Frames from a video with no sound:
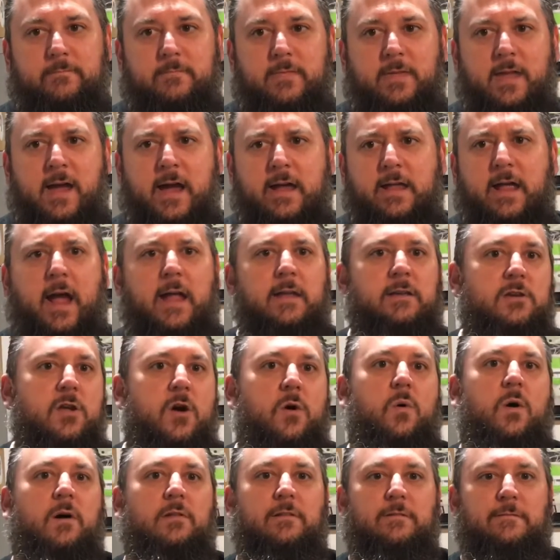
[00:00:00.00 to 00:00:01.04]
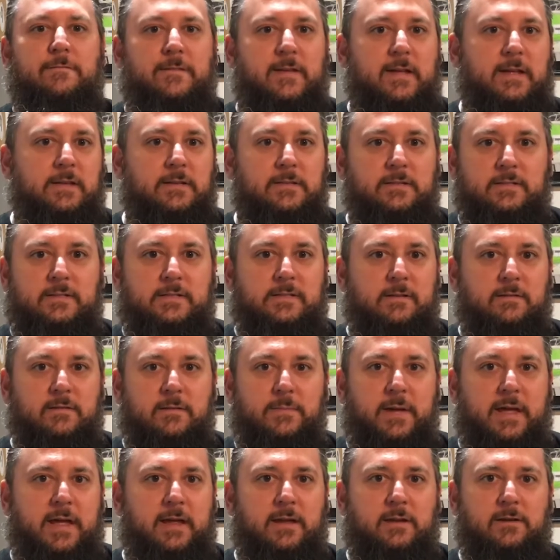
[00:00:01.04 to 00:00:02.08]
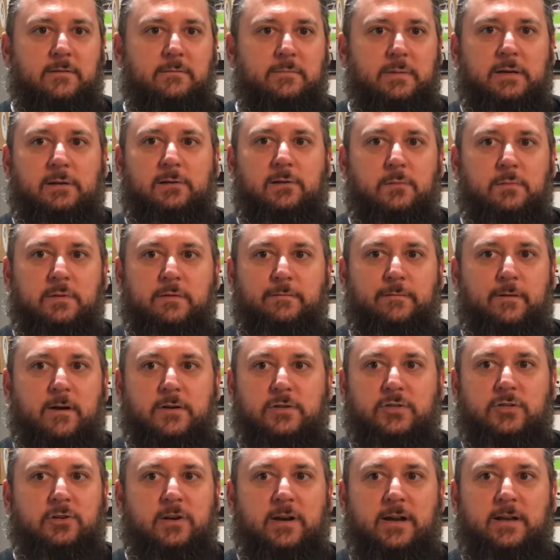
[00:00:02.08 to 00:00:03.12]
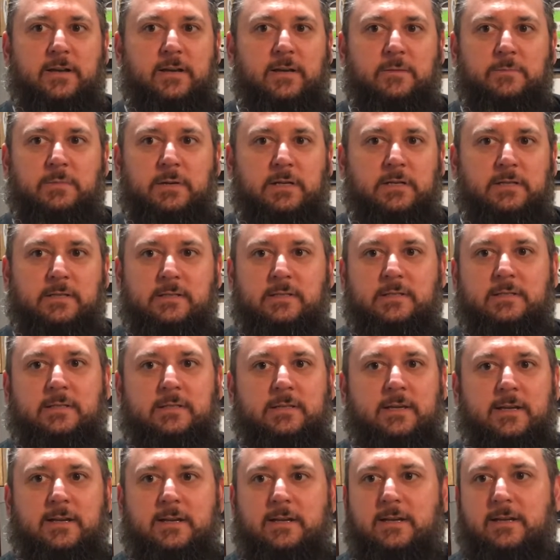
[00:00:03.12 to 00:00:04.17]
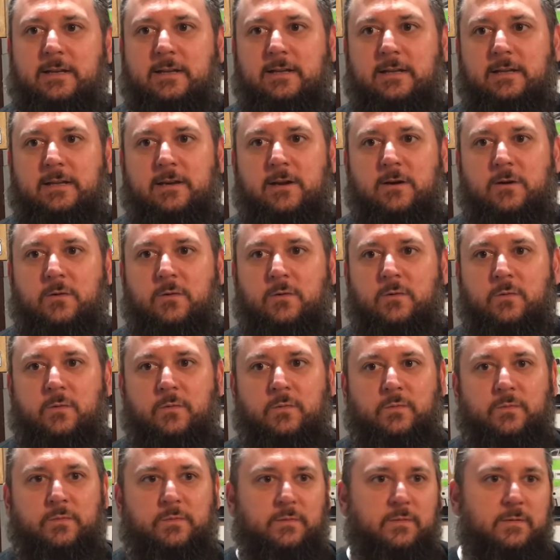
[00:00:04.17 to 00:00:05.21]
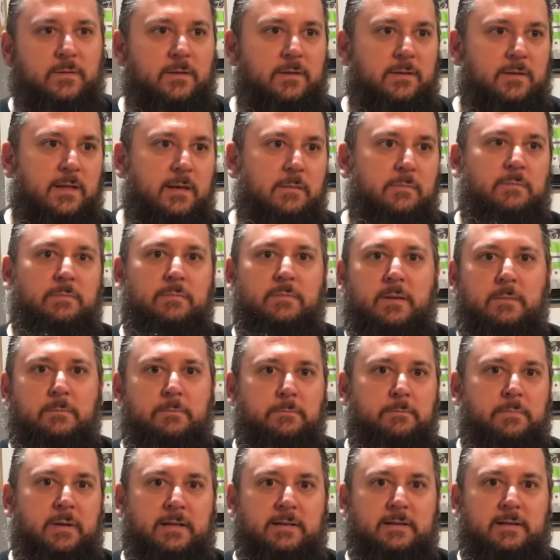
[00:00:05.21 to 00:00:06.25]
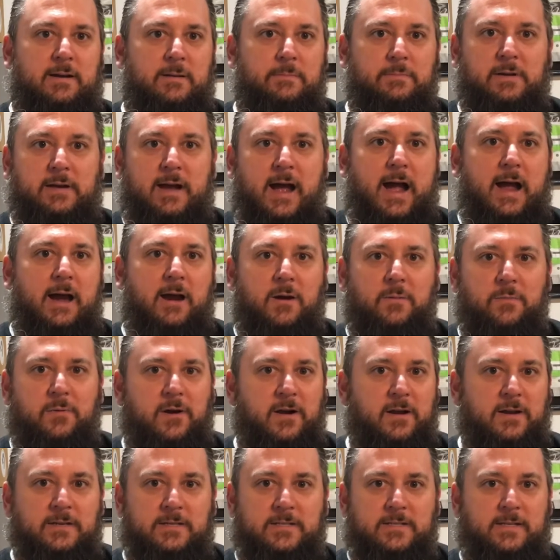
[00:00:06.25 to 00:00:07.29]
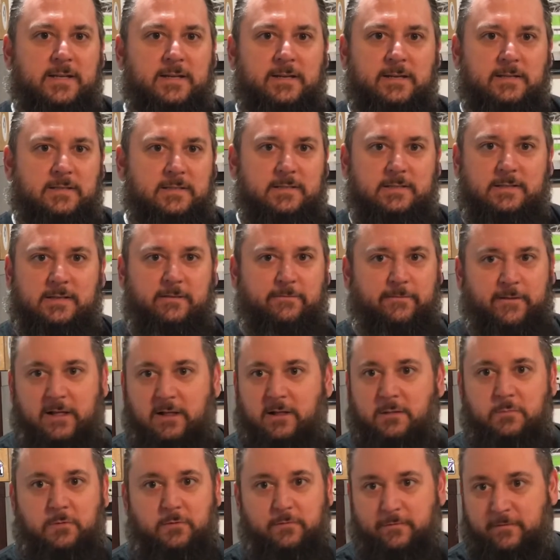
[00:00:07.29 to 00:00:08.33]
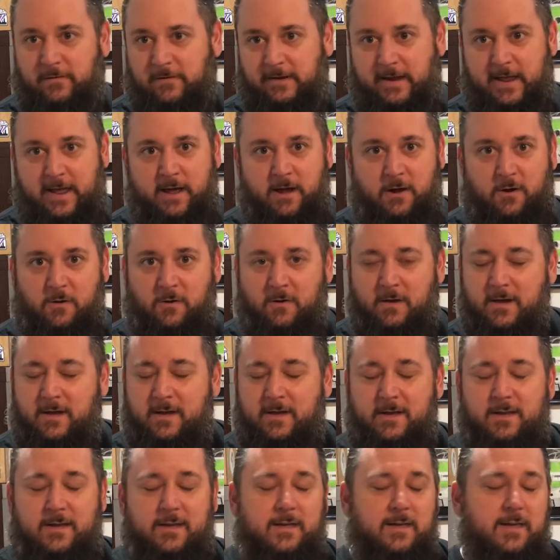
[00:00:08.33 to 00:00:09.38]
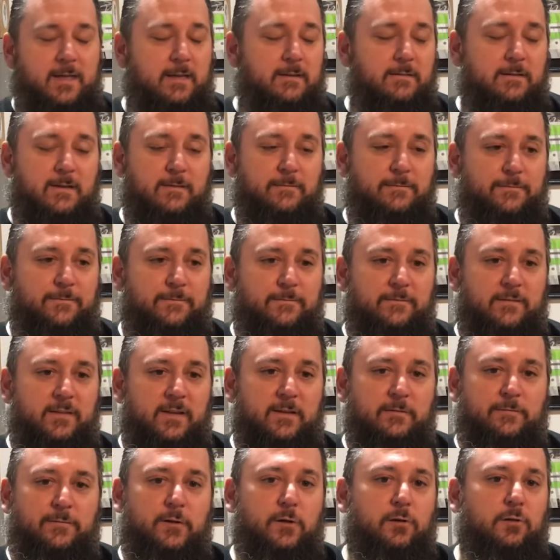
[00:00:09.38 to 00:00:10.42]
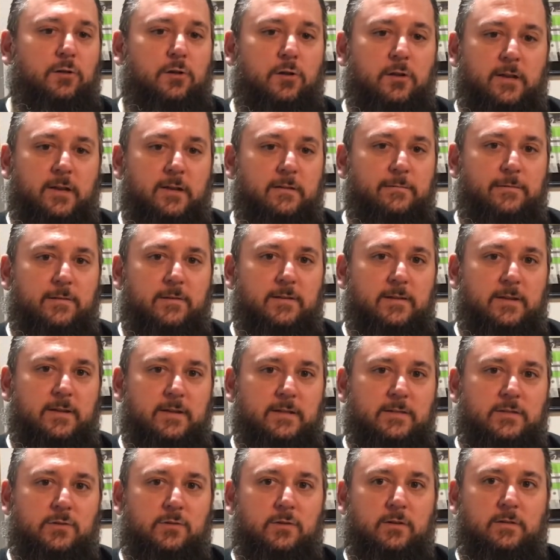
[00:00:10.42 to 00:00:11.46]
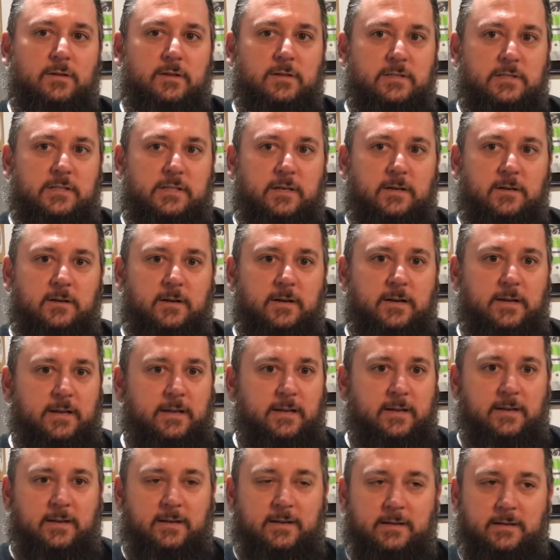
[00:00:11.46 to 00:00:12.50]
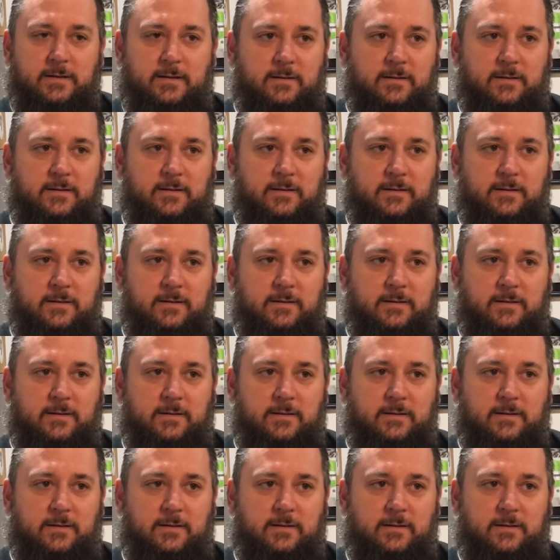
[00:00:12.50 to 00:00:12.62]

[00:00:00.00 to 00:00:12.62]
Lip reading: I know other fans of the band have been a little bit frustrated because, they picked it up at a higher price than it's available for now. If you're looking for this or considering it,